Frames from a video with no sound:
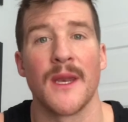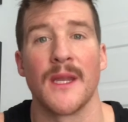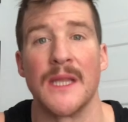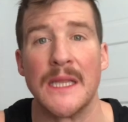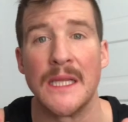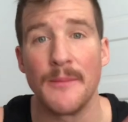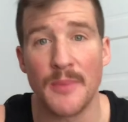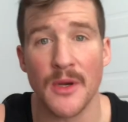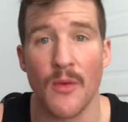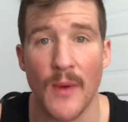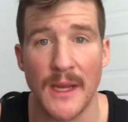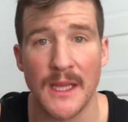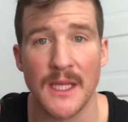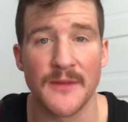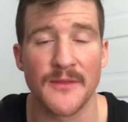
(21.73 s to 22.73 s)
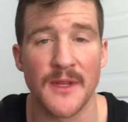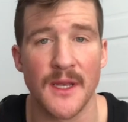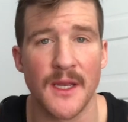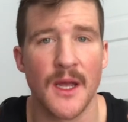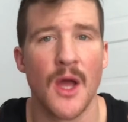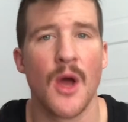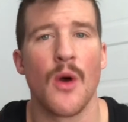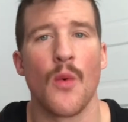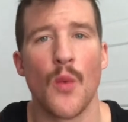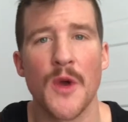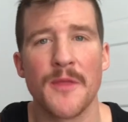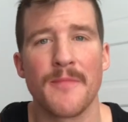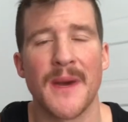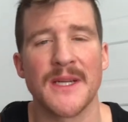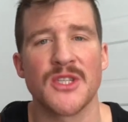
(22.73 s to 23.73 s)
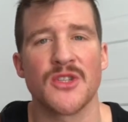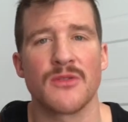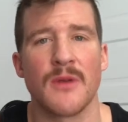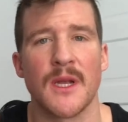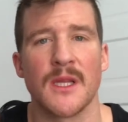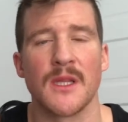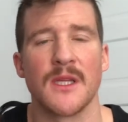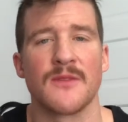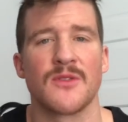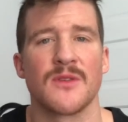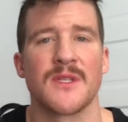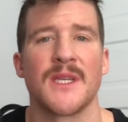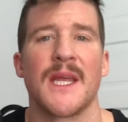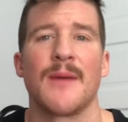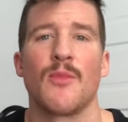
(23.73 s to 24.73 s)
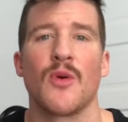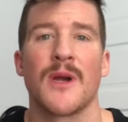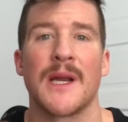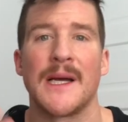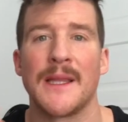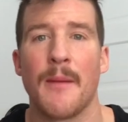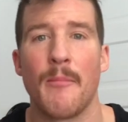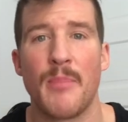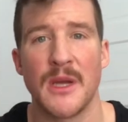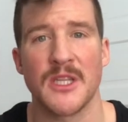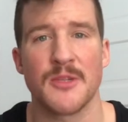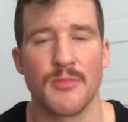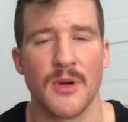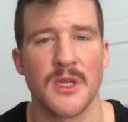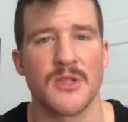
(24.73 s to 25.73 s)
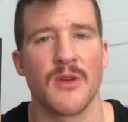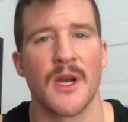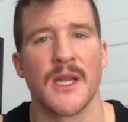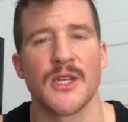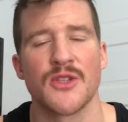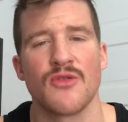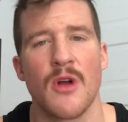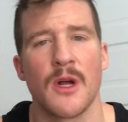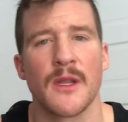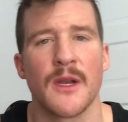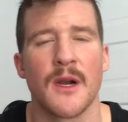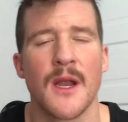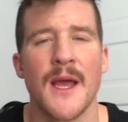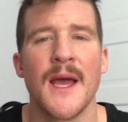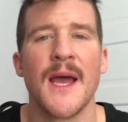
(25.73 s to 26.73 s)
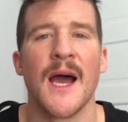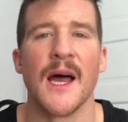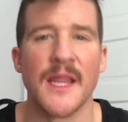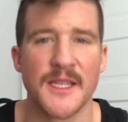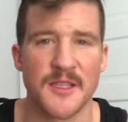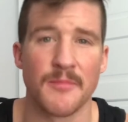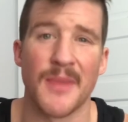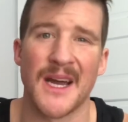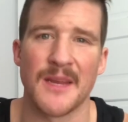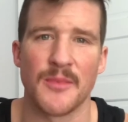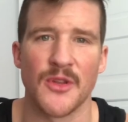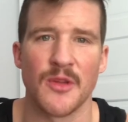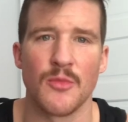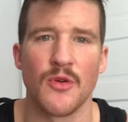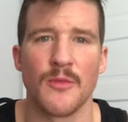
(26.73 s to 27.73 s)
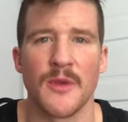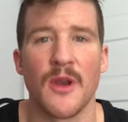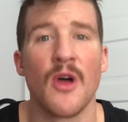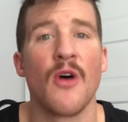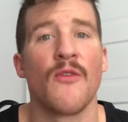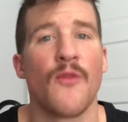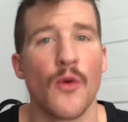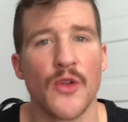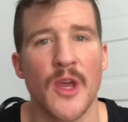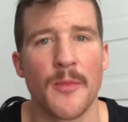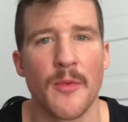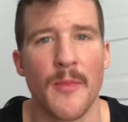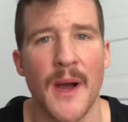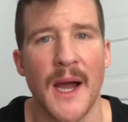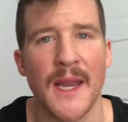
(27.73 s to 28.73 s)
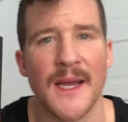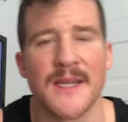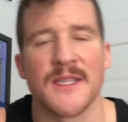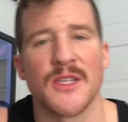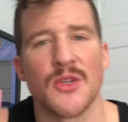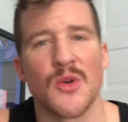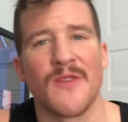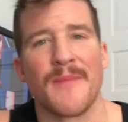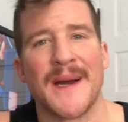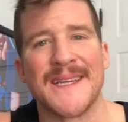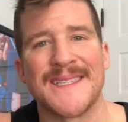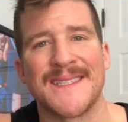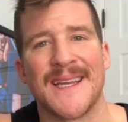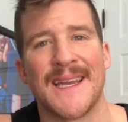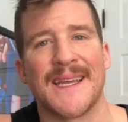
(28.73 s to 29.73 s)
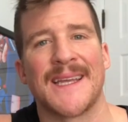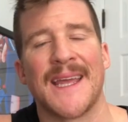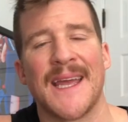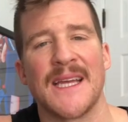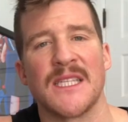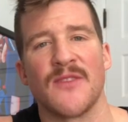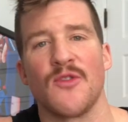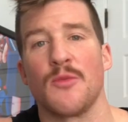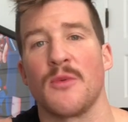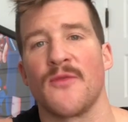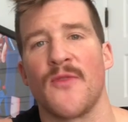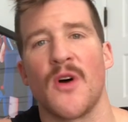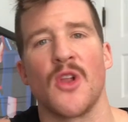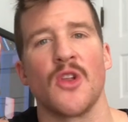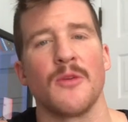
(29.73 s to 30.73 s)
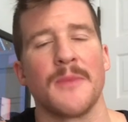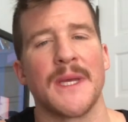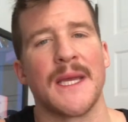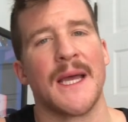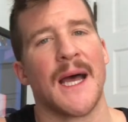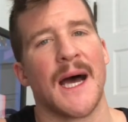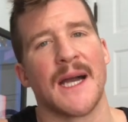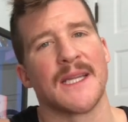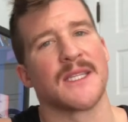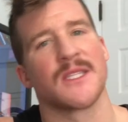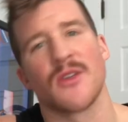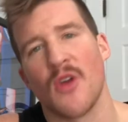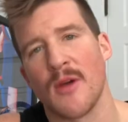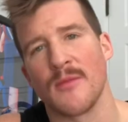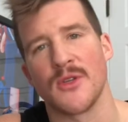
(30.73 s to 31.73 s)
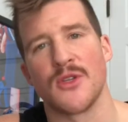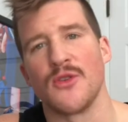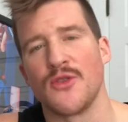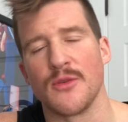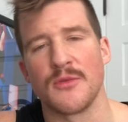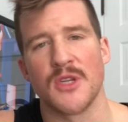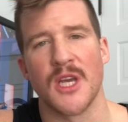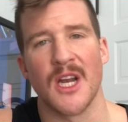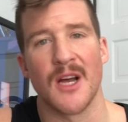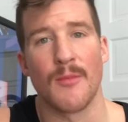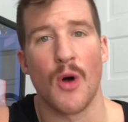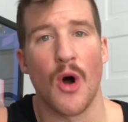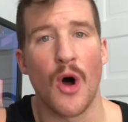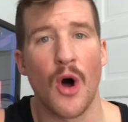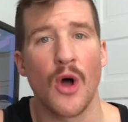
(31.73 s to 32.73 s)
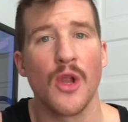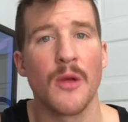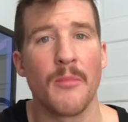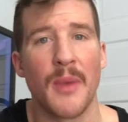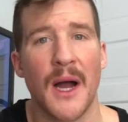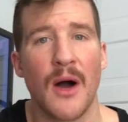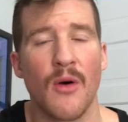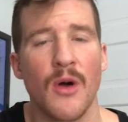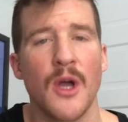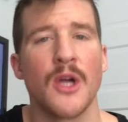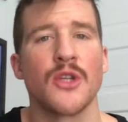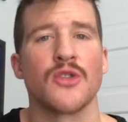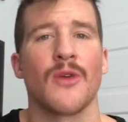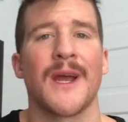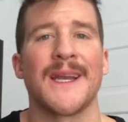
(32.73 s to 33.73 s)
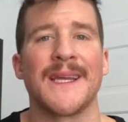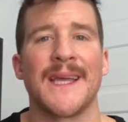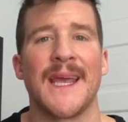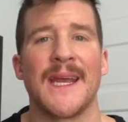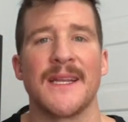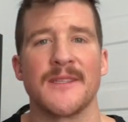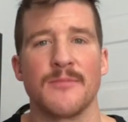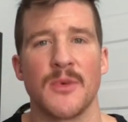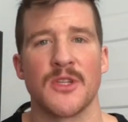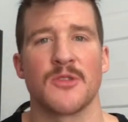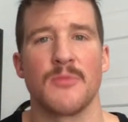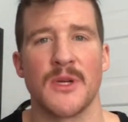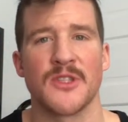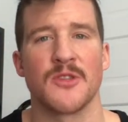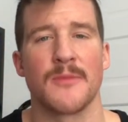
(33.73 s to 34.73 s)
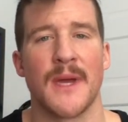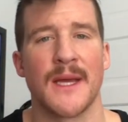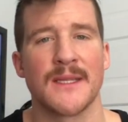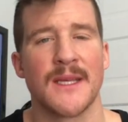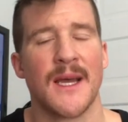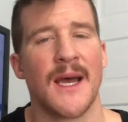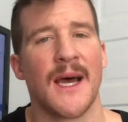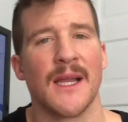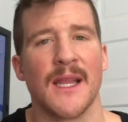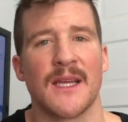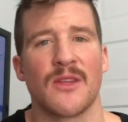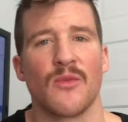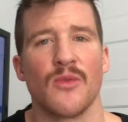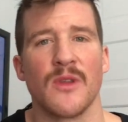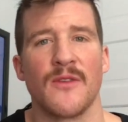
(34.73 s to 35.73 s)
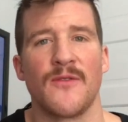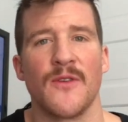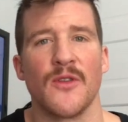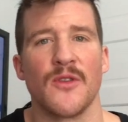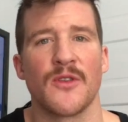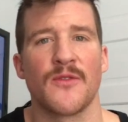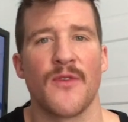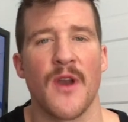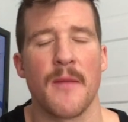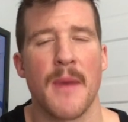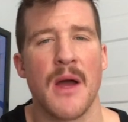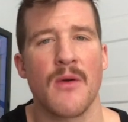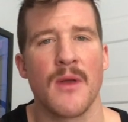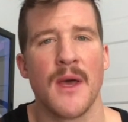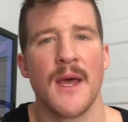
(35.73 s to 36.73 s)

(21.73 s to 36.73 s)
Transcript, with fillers: Olympic weightlifting with my strength lift. So today I'm working on the bench press, trying to get strong there, and then some bodybuilding movement for the upper body because I do have my aesthetic gains. If you've been following me on Instagram, this YouTube channel, I'm all about trying to gain as much muscle mass. I like to really fill this frame out.